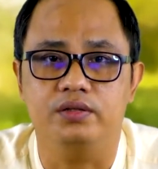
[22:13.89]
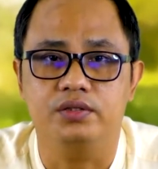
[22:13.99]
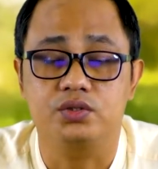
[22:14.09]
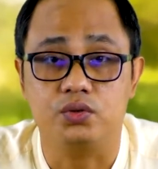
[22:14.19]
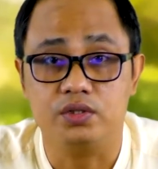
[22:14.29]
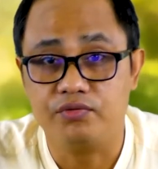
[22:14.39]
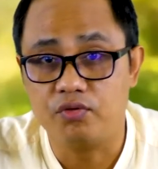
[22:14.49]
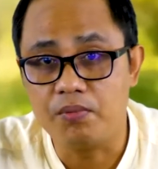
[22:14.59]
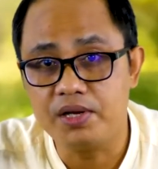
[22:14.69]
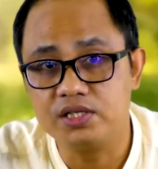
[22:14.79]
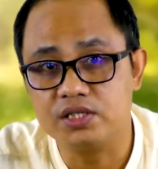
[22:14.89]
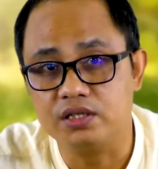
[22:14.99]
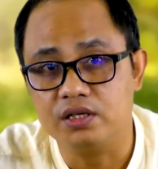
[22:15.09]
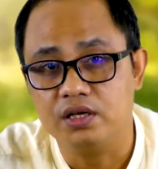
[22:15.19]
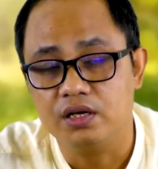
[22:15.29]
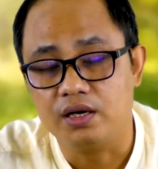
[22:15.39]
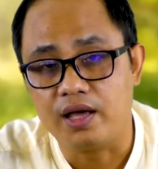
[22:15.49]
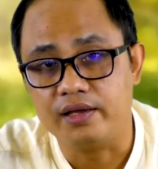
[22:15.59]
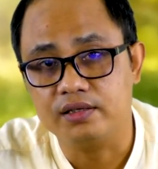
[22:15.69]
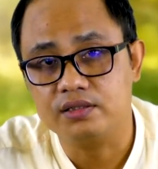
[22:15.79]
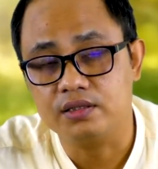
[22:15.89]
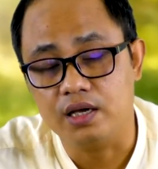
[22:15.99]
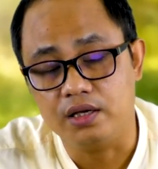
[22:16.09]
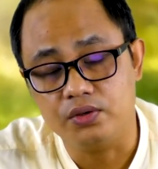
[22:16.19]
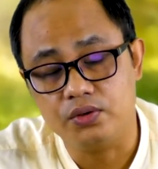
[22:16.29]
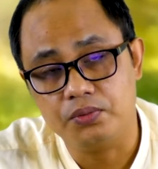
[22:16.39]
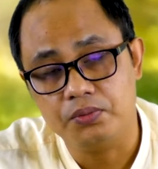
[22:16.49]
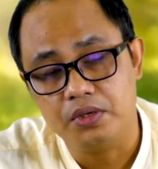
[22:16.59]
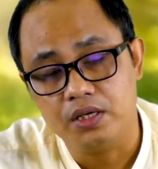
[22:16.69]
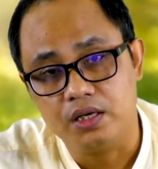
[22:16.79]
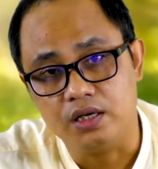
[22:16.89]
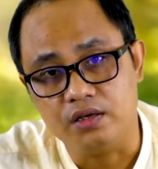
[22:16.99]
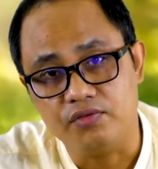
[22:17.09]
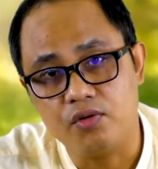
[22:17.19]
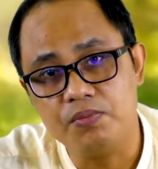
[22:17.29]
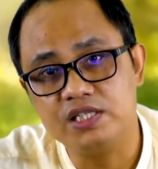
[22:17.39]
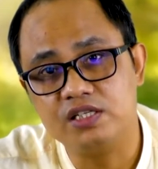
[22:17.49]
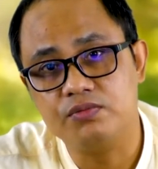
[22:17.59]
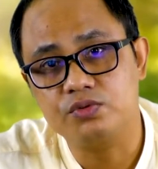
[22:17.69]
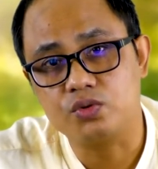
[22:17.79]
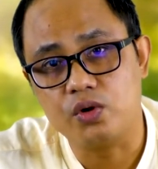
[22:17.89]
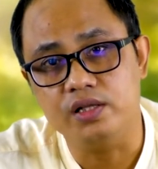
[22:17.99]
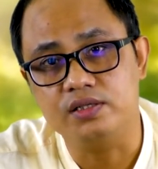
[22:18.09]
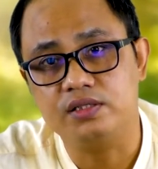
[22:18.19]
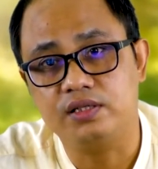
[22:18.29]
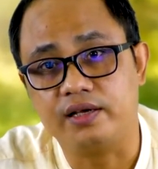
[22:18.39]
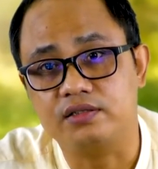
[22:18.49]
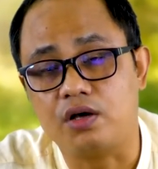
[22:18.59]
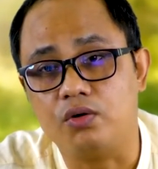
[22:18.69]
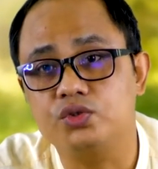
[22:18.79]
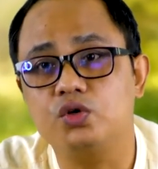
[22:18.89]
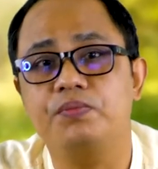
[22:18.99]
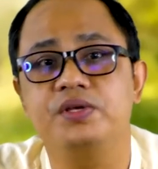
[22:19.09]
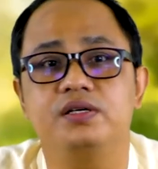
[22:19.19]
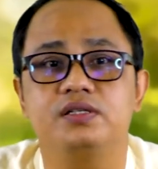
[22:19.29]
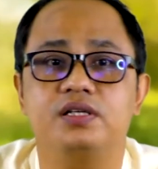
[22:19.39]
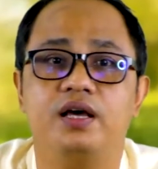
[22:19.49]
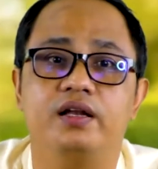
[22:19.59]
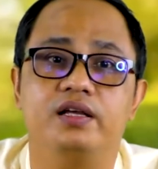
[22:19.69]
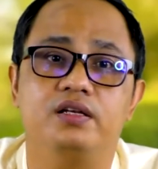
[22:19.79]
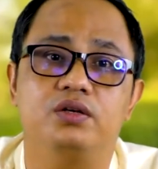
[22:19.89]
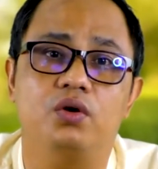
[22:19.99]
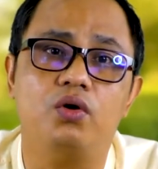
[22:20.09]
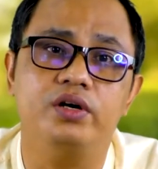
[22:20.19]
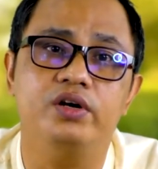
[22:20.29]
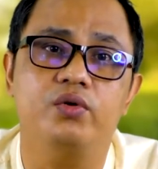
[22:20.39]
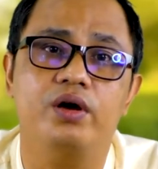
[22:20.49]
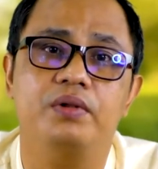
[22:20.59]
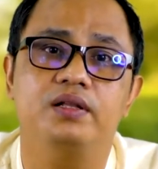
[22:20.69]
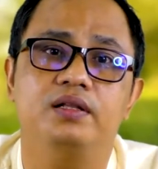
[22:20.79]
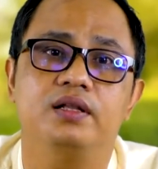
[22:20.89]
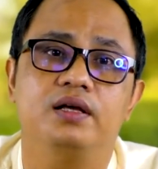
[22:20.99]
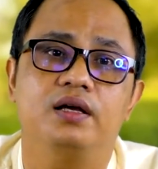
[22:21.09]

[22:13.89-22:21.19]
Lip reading: So the formation, the formation of soils take thousands of years, and it's not renewable.